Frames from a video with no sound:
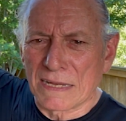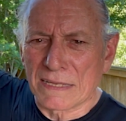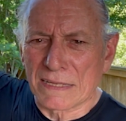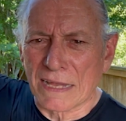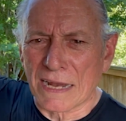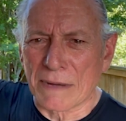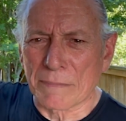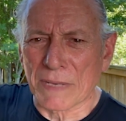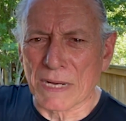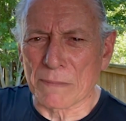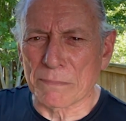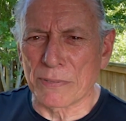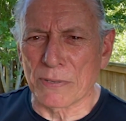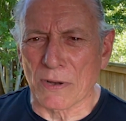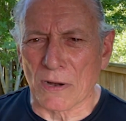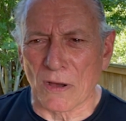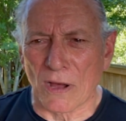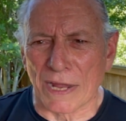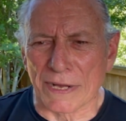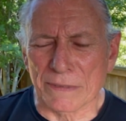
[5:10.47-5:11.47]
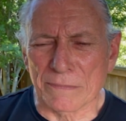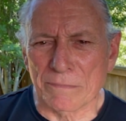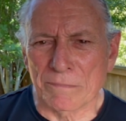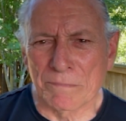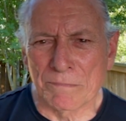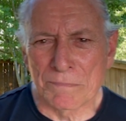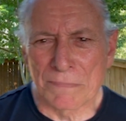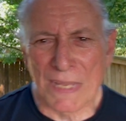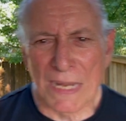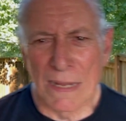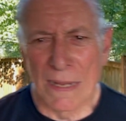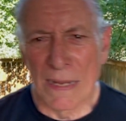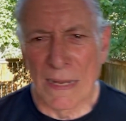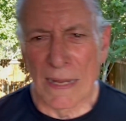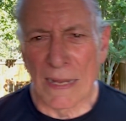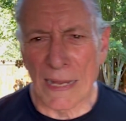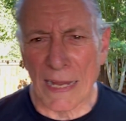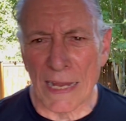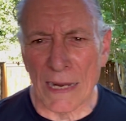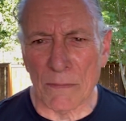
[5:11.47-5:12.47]
that I'm going to put on.
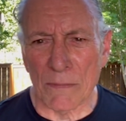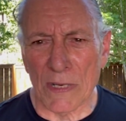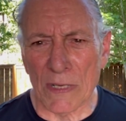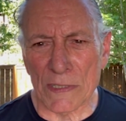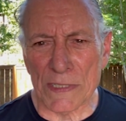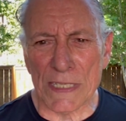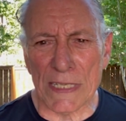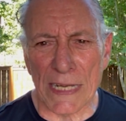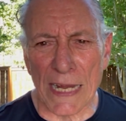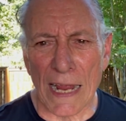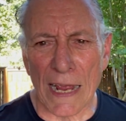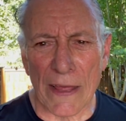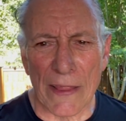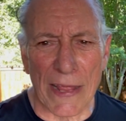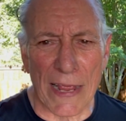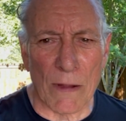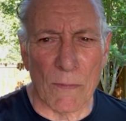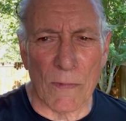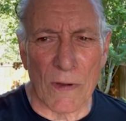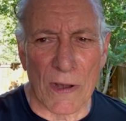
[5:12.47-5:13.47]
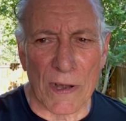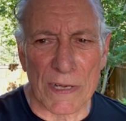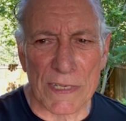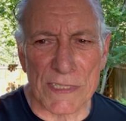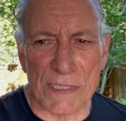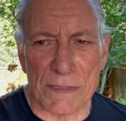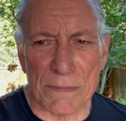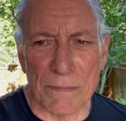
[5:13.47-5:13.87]
and we'll see how that works.